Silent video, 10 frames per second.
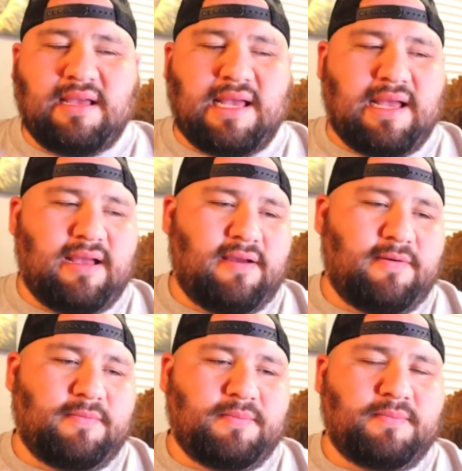
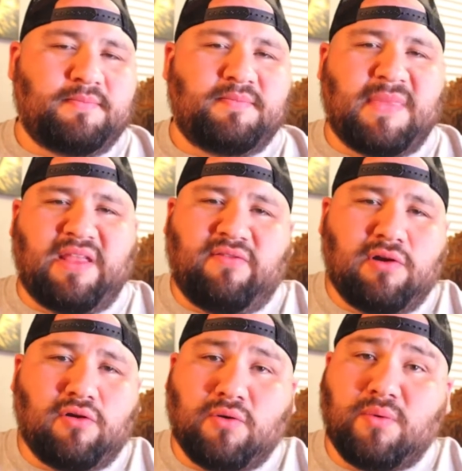If you
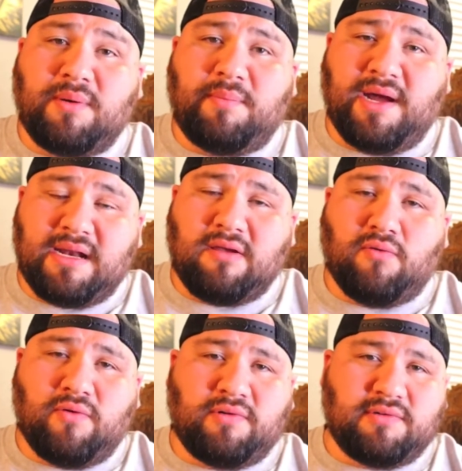don't know what body
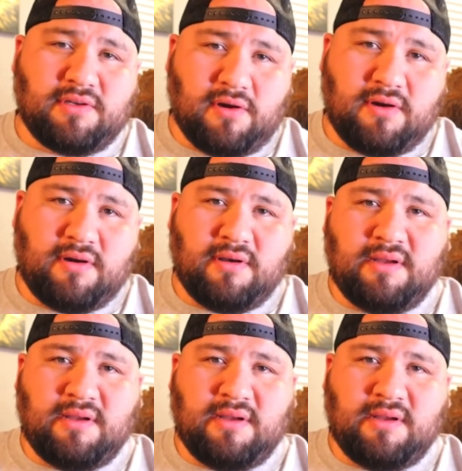oils are,